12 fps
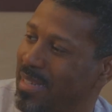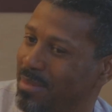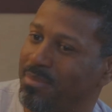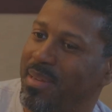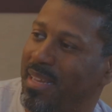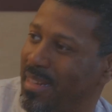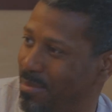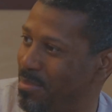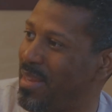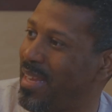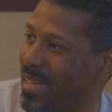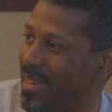Like beating
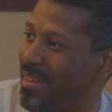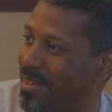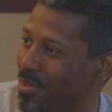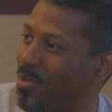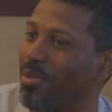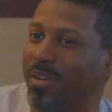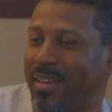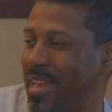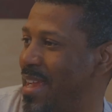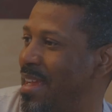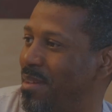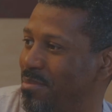me or
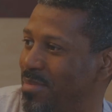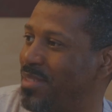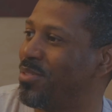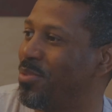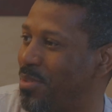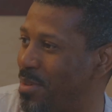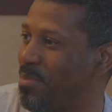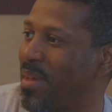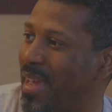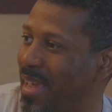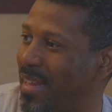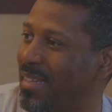Cam is doing the
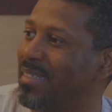bad.